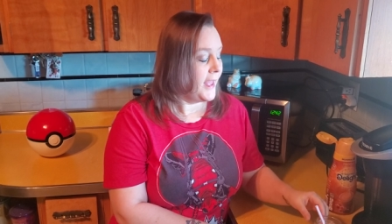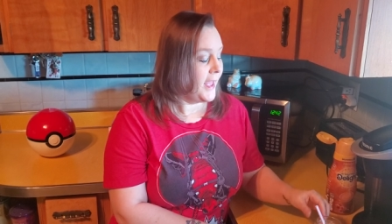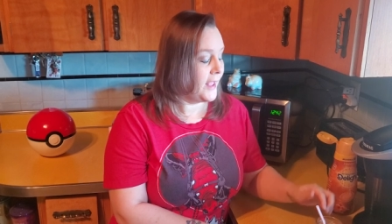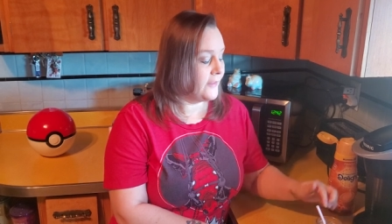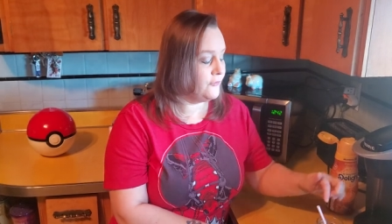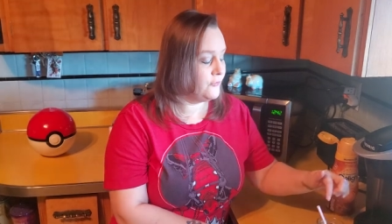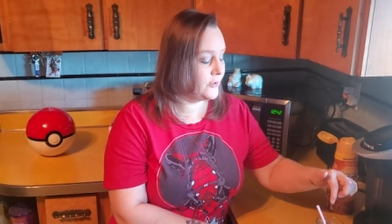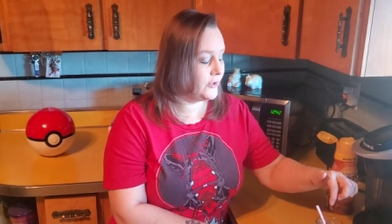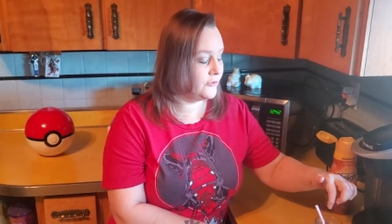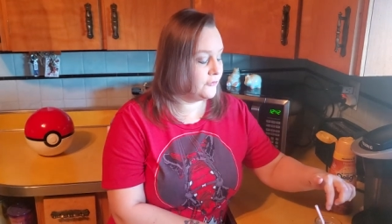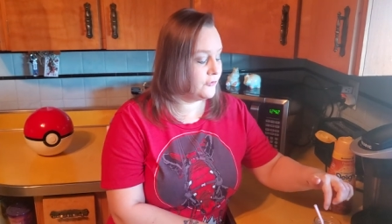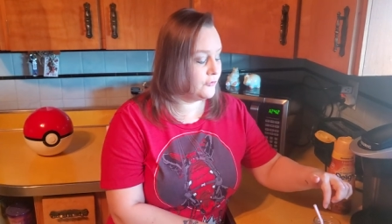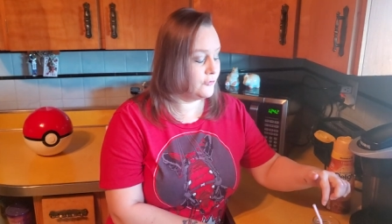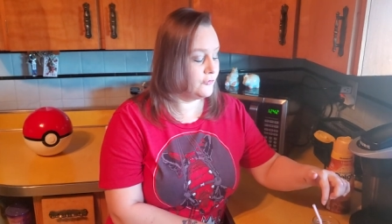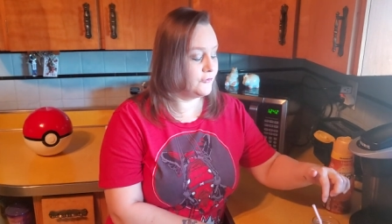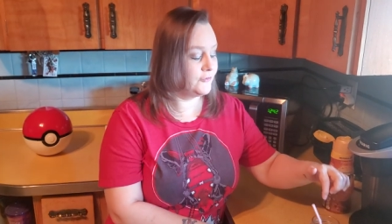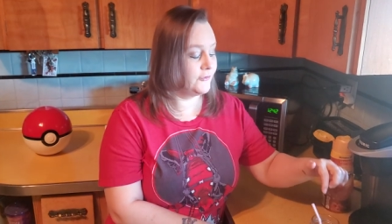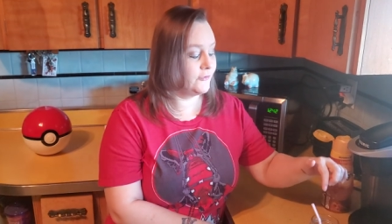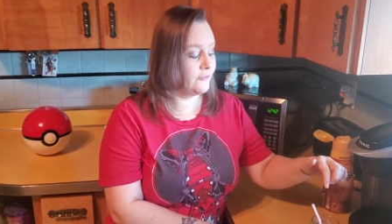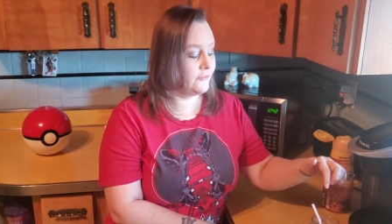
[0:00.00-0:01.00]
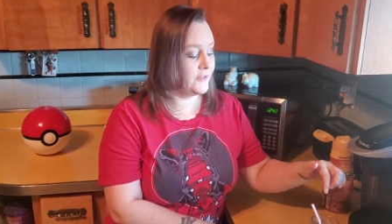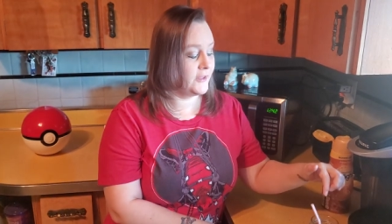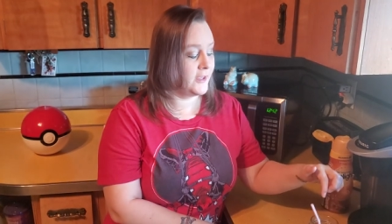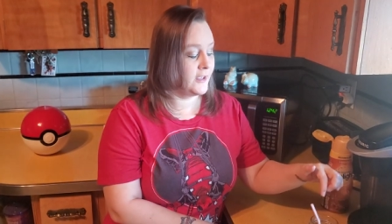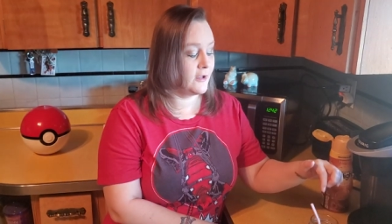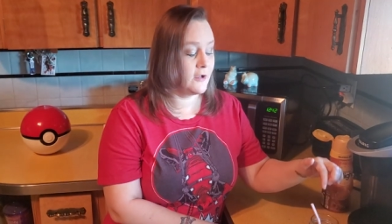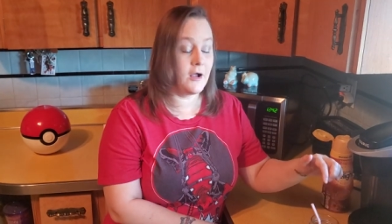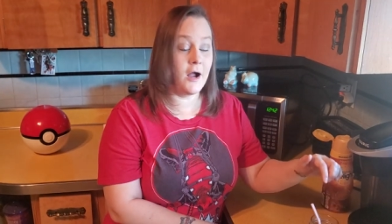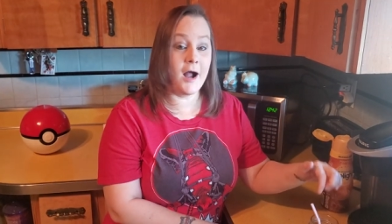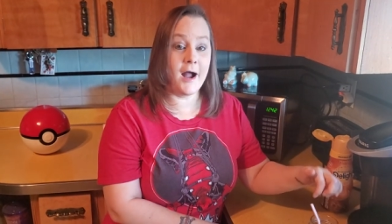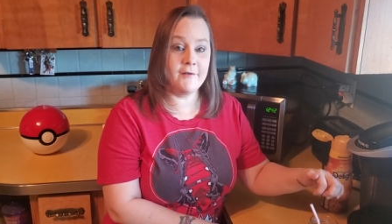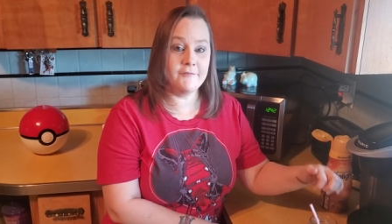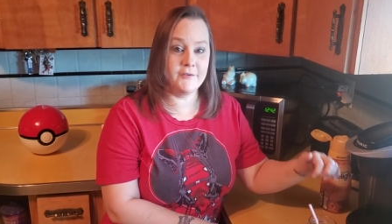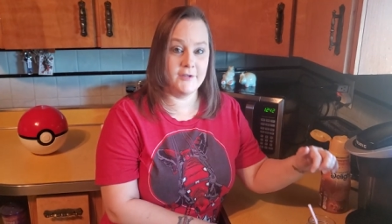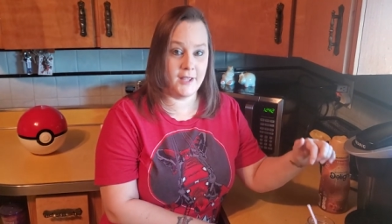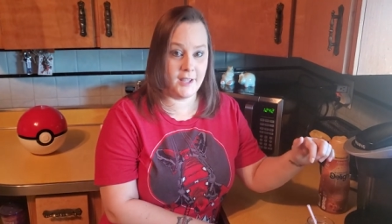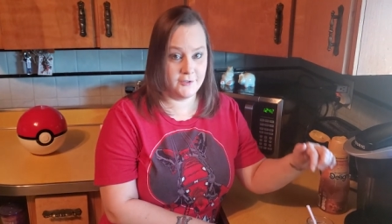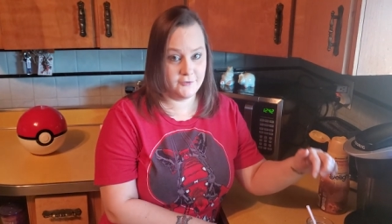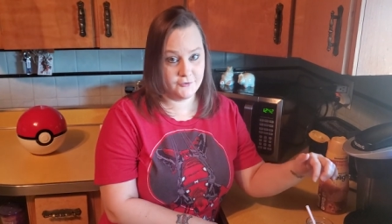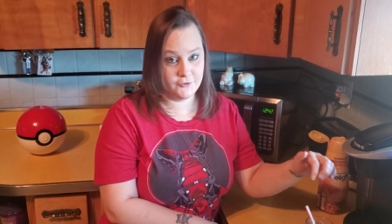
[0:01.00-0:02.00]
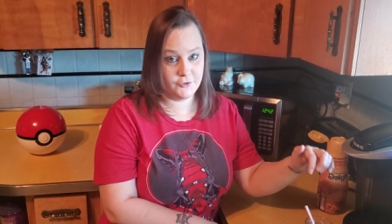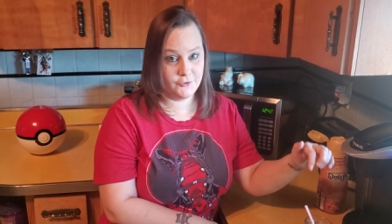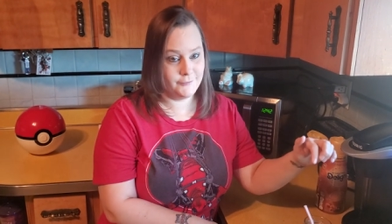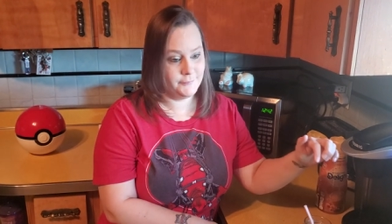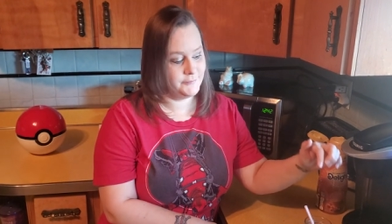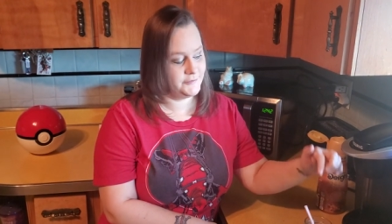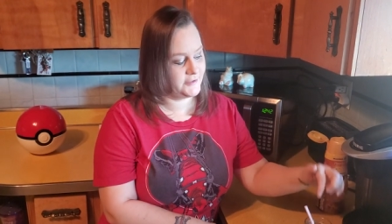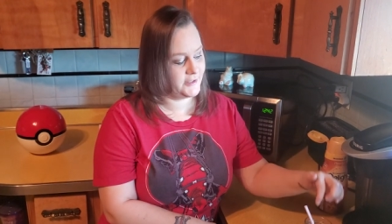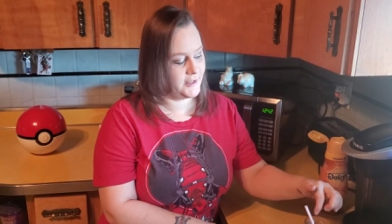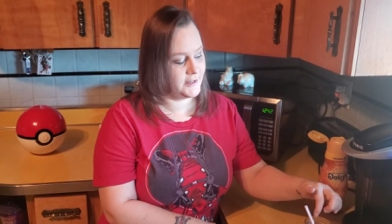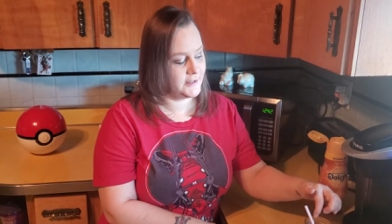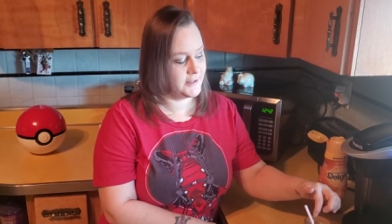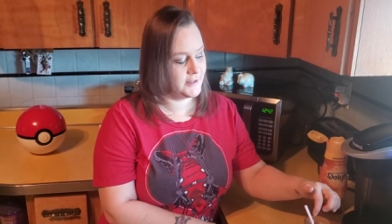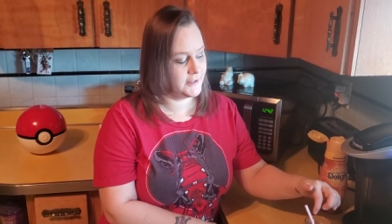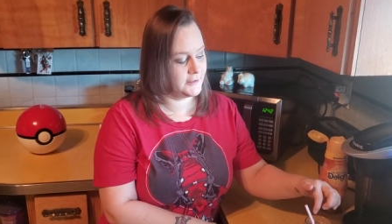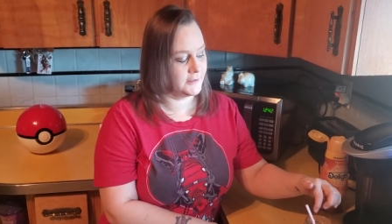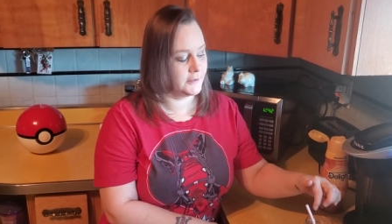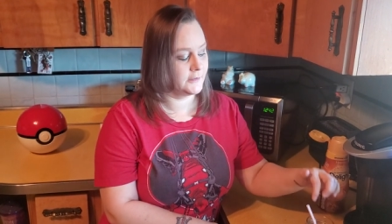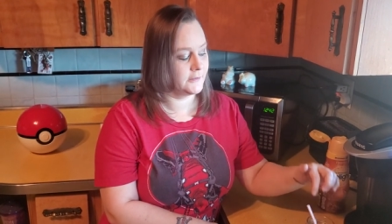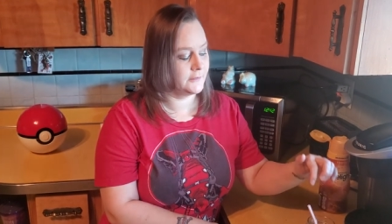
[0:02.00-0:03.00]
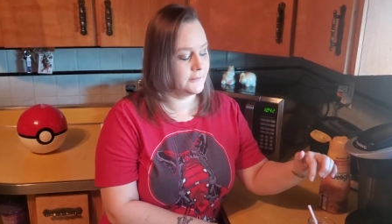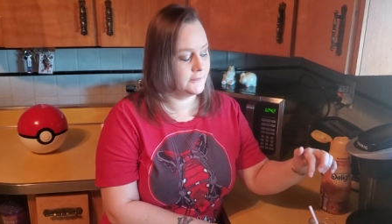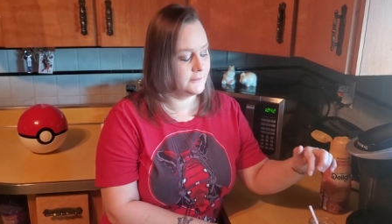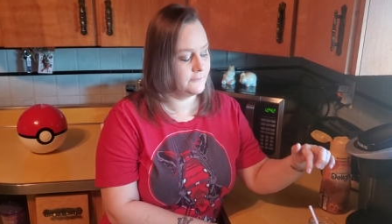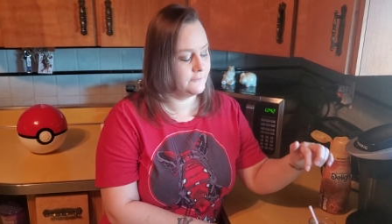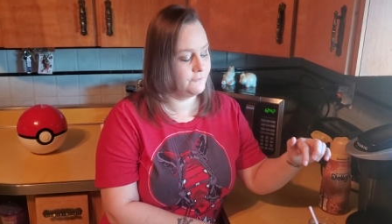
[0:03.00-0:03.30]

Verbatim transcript: and you can use the coffee ice cubes in here